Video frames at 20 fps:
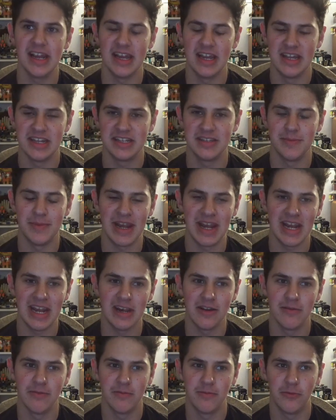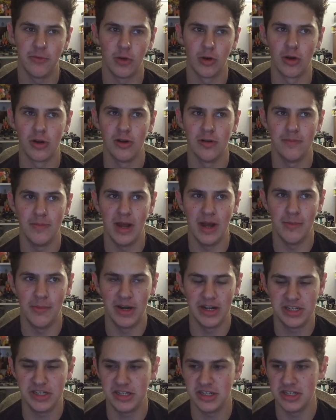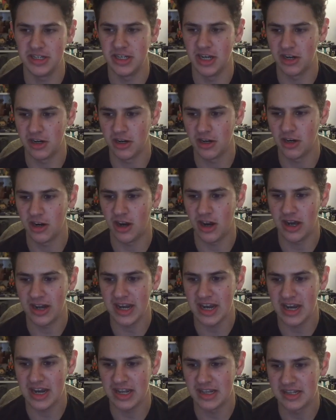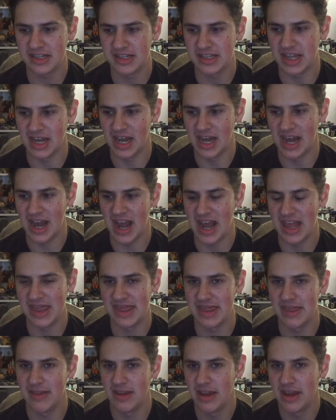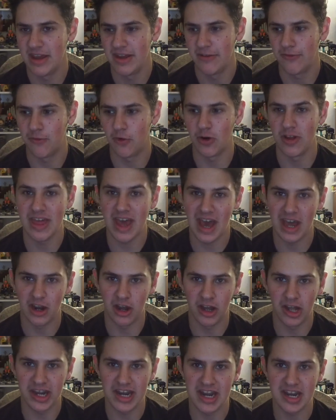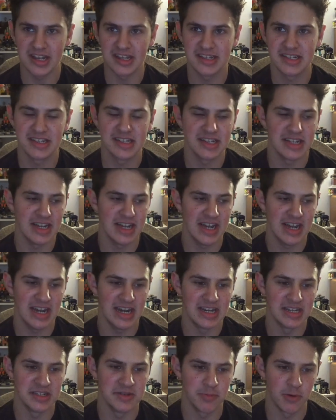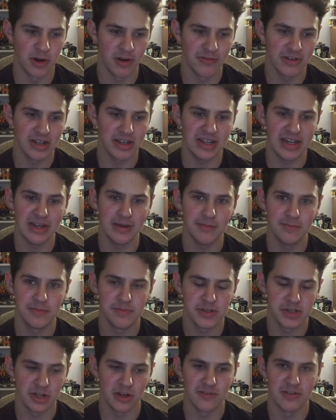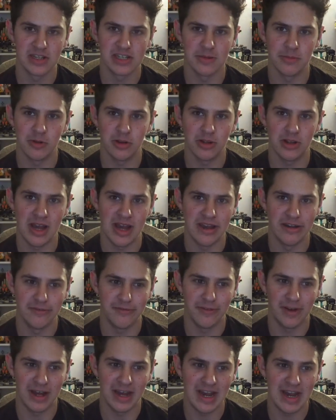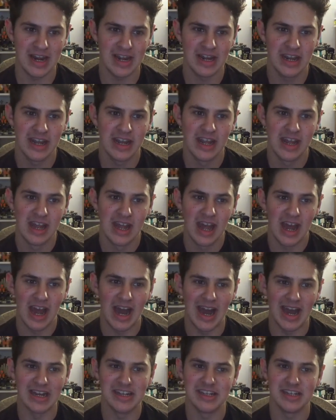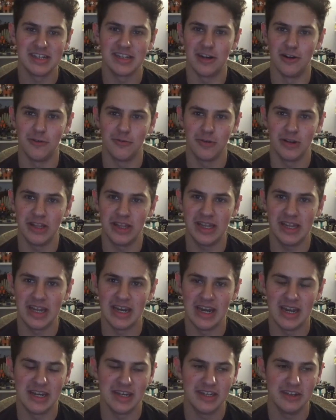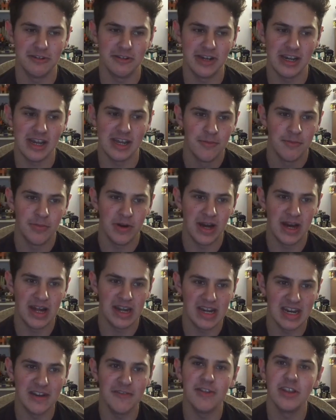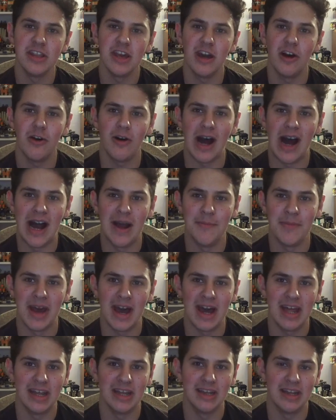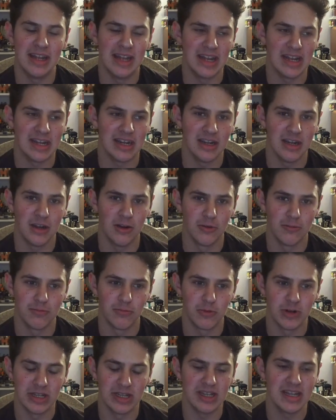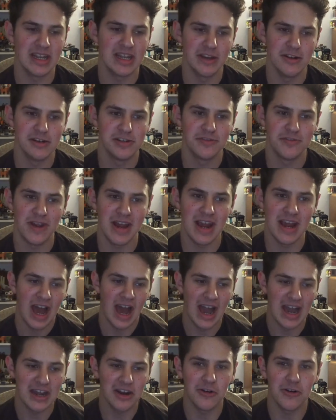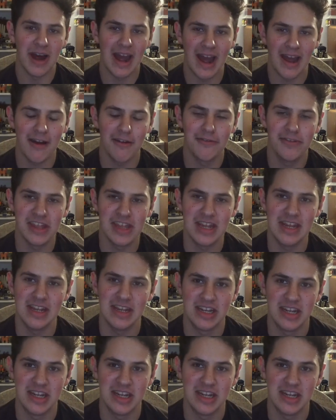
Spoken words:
It is made for a much younger audience, and for that audience, it is perfectly serviceable and fine. I just don't really get into it. But even though I'm not like a really huge fan, I don't have the